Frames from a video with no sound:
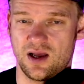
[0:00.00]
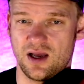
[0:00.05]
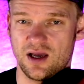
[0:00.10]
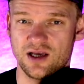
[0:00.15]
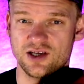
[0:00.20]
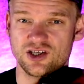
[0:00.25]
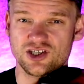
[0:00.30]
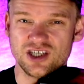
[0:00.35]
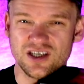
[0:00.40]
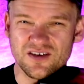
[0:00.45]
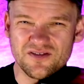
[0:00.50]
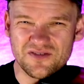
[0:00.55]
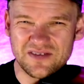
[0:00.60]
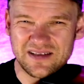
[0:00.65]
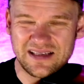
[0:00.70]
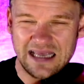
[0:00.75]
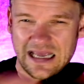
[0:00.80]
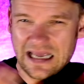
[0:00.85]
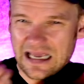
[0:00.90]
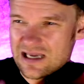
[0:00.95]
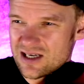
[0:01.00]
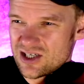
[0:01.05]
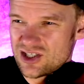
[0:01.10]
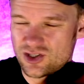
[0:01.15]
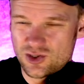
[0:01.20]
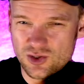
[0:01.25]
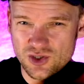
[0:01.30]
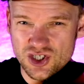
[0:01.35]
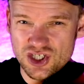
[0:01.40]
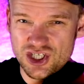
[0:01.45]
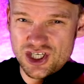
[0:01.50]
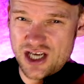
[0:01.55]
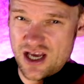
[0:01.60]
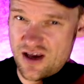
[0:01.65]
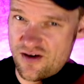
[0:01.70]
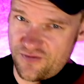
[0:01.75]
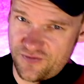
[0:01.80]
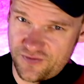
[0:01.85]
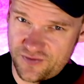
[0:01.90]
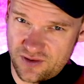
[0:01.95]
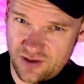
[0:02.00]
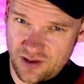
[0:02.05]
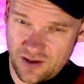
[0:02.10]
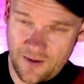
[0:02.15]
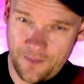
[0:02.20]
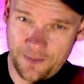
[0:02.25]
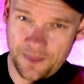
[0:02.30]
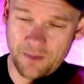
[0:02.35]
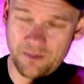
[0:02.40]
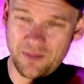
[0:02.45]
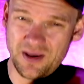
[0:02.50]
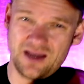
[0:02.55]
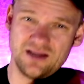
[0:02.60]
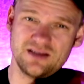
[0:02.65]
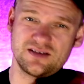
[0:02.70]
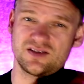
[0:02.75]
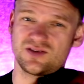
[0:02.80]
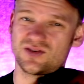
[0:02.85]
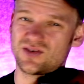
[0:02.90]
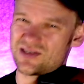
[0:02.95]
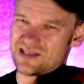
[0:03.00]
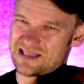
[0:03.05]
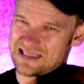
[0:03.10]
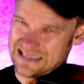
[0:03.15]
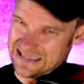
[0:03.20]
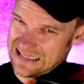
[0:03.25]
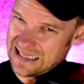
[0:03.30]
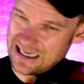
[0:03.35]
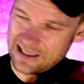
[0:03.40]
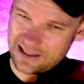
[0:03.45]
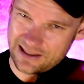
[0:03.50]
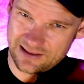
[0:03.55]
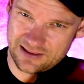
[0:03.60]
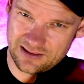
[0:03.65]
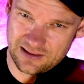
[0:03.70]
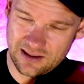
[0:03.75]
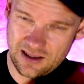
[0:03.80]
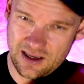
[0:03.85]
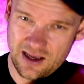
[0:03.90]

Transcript: A shifting, to shift, means to slide.